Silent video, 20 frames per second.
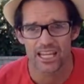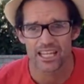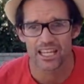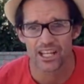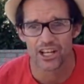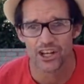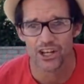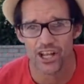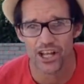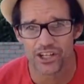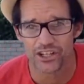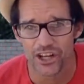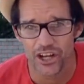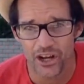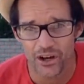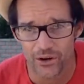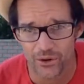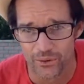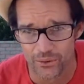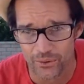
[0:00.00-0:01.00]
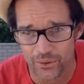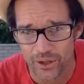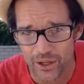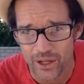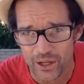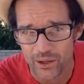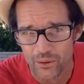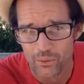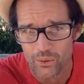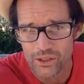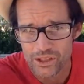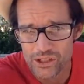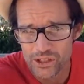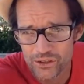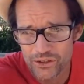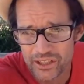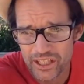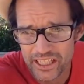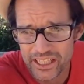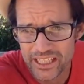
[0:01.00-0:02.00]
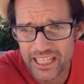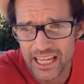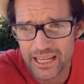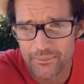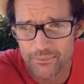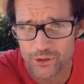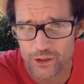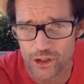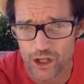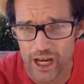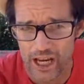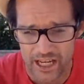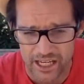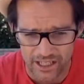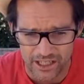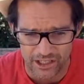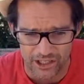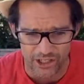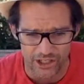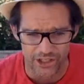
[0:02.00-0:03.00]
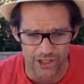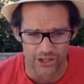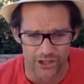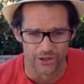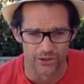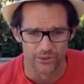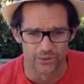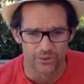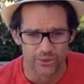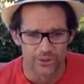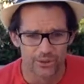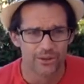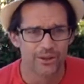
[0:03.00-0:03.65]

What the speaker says: Nadeau. What's your nickname, Jake Nadeau?